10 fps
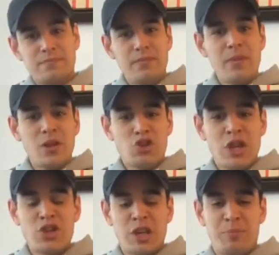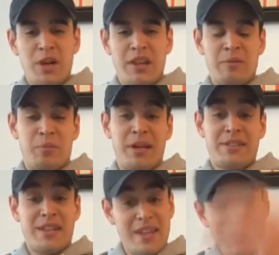changing and putting them in place.
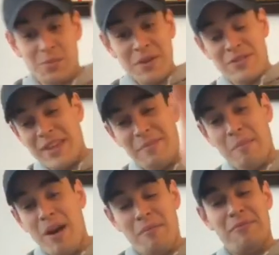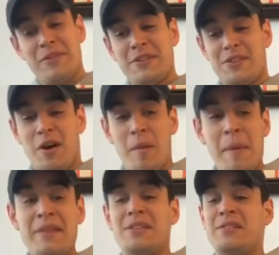And yes, we have to thank my mom for this
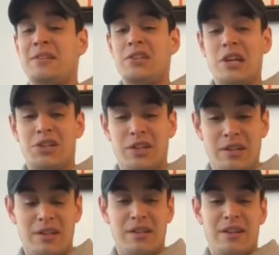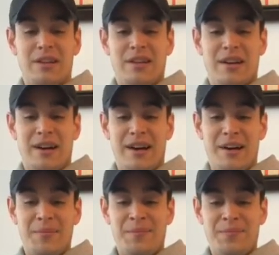amazing suggestion.
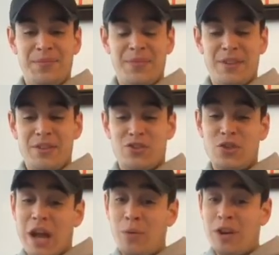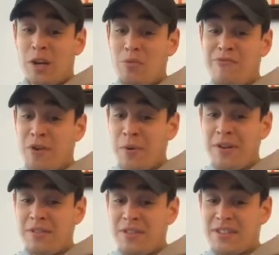So now we're going to move forward.
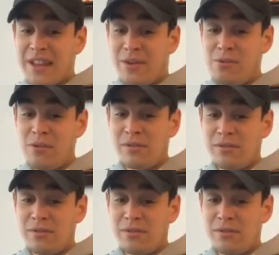Is that cool?